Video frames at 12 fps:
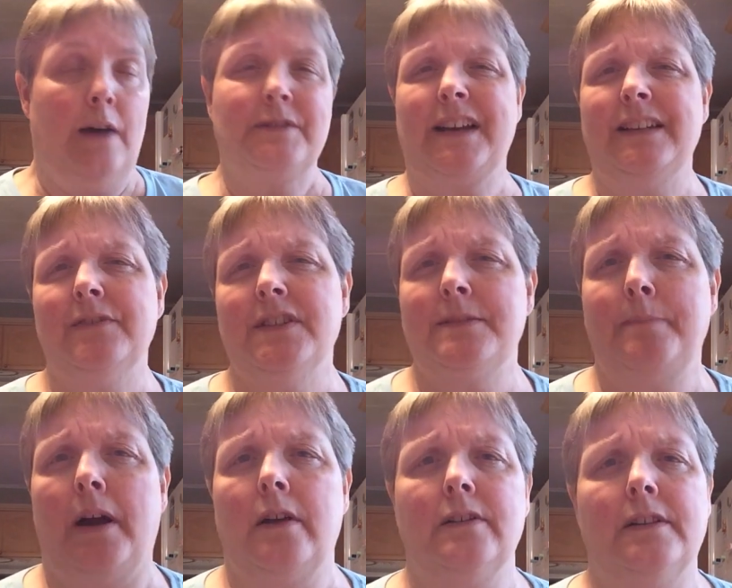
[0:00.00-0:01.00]
was kind of
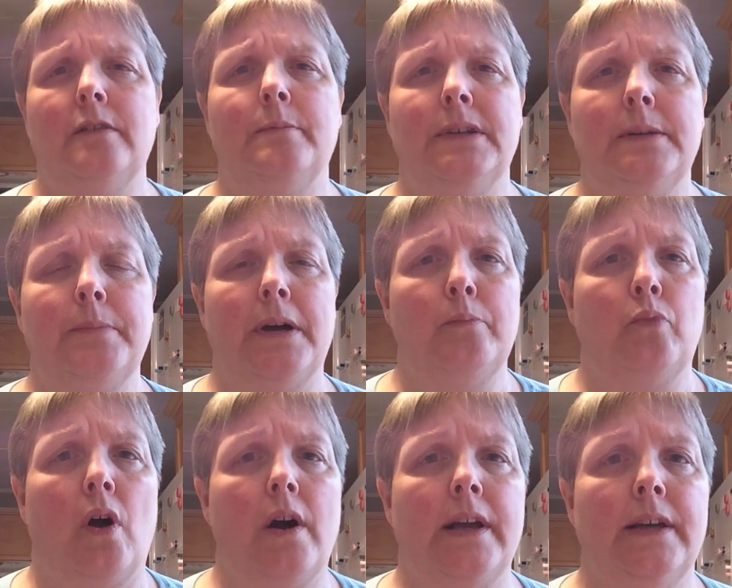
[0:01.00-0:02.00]
inspired a little bit by
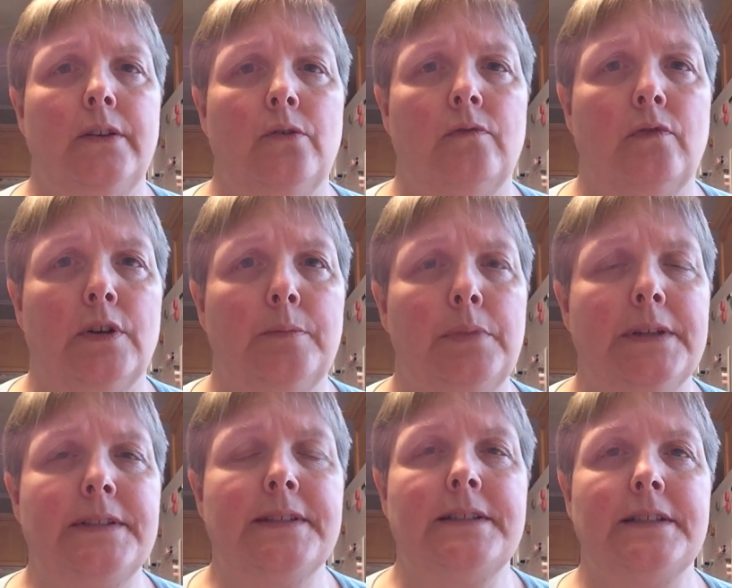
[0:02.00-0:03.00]
Brian over at
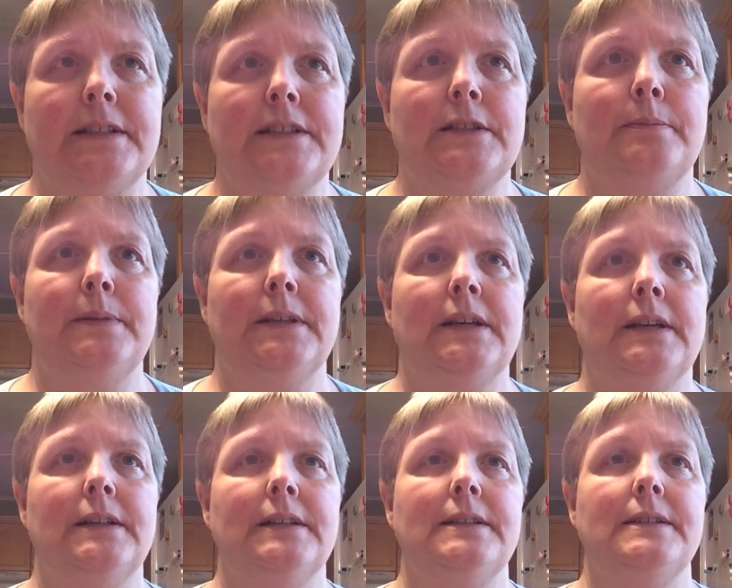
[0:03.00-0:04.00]
Blitz Stitch,
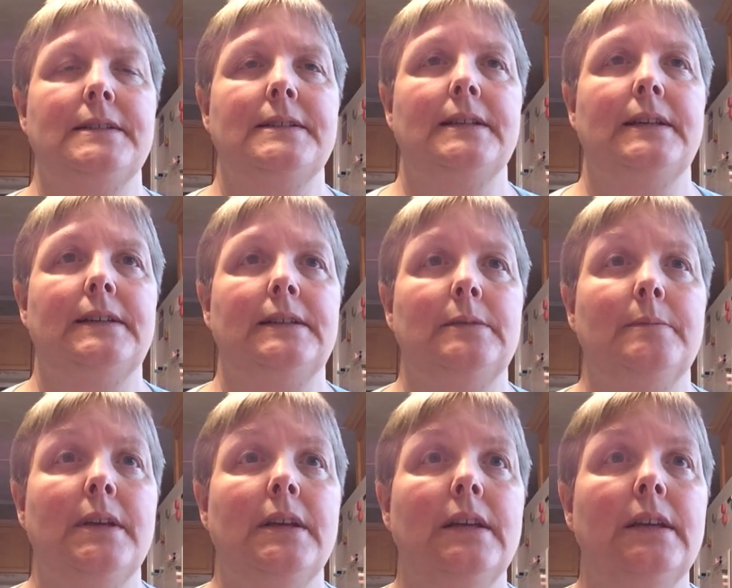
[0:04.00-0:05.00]
because
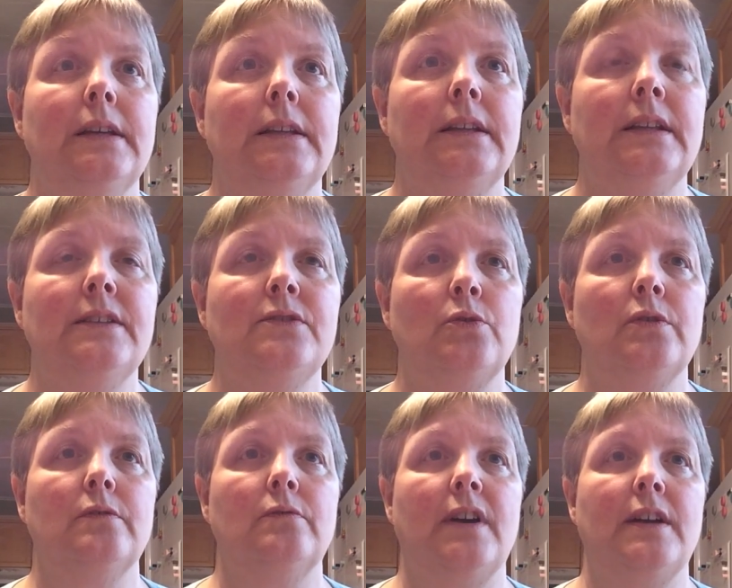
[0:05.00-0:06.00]
he sort
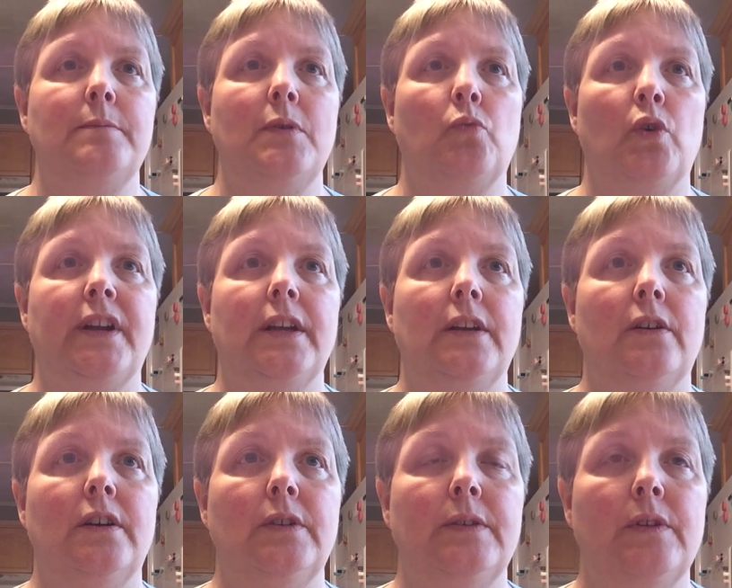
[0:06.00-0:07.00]
of had been working
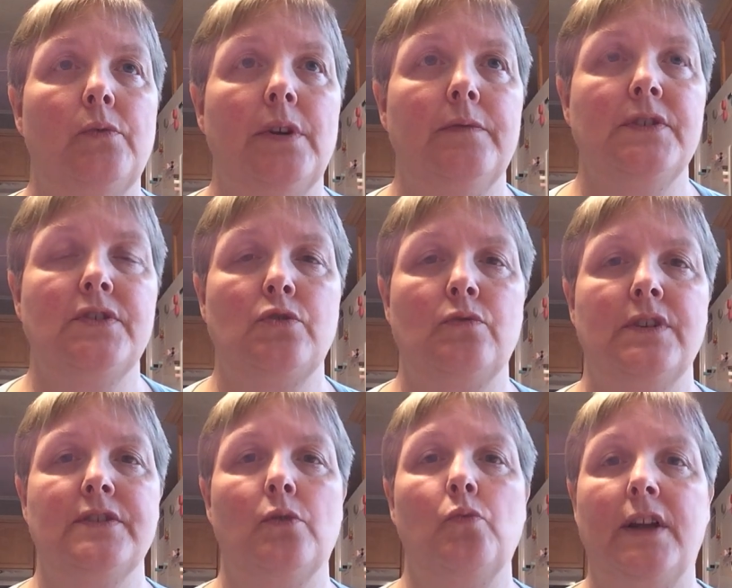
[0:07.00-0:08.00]
on one of his
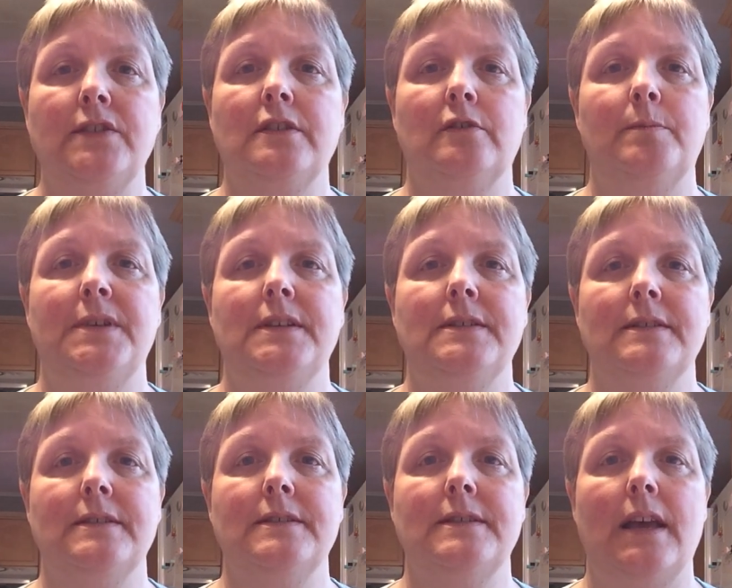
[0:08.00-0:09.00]
Teresa Wentzler
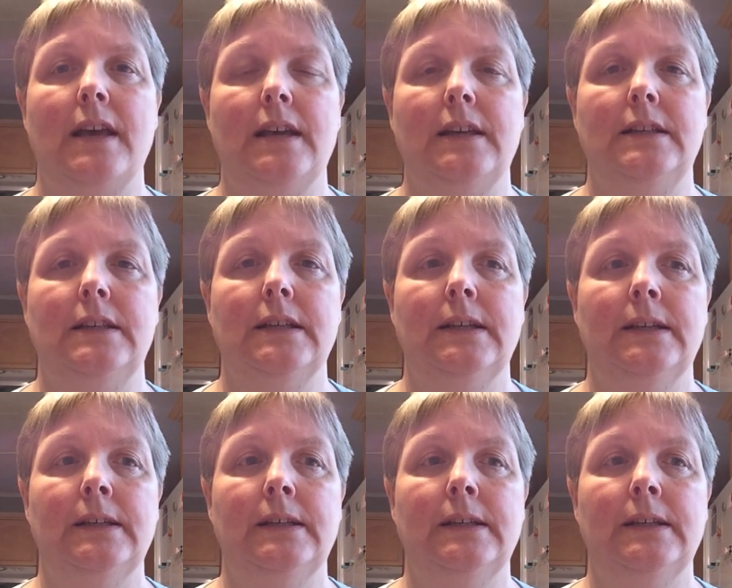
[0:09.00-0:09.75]
pieces and